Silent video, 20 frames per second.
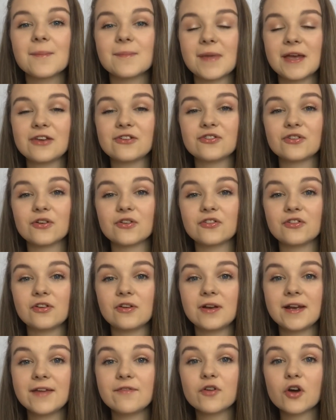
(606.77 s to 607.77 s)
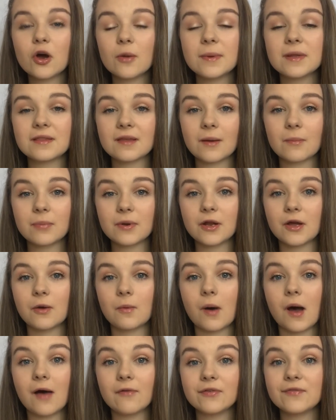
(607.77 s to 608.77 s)
Make sure to leave a comment down
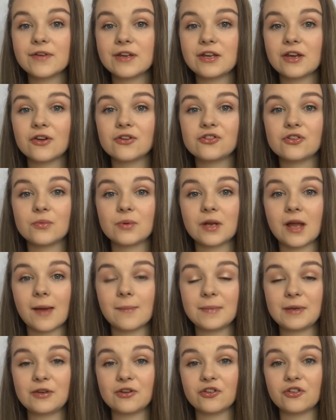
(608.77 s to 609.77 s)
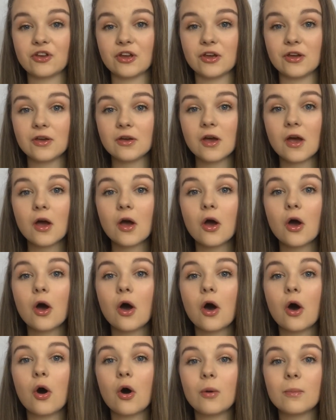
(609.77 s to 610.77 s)
below what other videos you would like me to do.
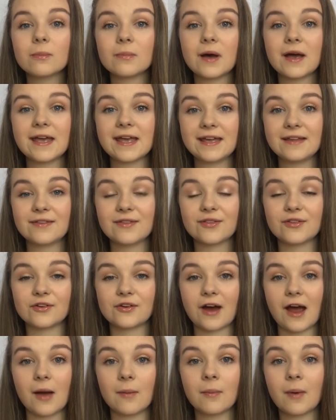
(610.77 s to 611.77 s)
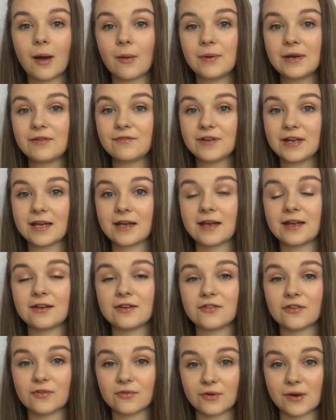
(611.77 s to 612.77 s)
On my Instagram, I will leave a link
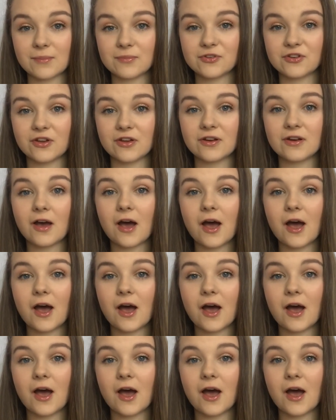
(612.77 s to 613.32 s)
in the description.